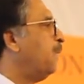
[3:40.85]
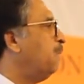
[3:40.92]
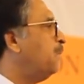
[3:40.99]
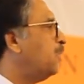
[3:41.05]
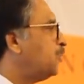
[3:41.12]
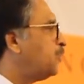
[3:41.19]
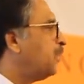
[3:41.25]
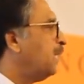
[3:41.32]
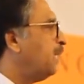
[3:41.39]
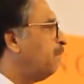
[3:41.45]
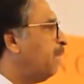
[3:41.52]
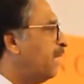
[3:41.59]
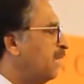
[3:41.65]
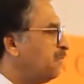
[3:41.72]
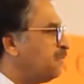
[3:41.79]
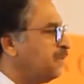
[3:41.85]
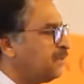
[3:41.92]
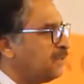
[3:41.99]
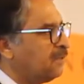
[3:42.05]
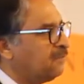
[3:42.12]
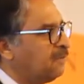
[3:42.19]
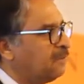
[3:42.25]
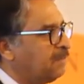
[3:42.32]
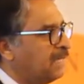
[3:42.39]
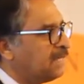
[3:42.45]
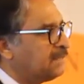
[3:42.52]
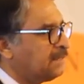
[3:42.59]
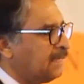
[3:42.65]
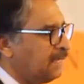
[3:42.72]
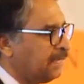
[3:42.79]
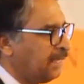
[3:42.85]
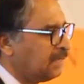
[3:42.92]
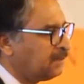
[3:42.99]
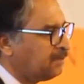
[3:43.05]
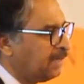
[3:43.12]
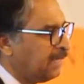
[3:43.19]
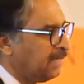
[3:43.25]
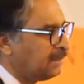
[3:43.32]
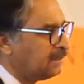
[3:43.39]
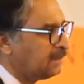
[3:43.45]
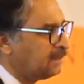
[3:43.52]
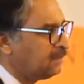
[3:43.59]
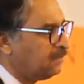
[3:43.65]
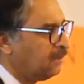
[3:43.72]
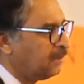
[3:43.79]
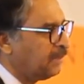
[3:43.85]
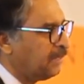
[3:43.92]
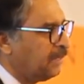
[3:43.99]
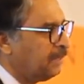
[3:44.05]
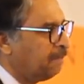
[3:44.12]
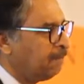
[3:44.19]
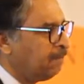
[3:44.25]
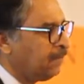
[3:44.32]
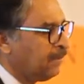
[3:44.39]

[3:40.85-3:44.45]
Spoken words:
mutually beneficial for Pakistan as well as for the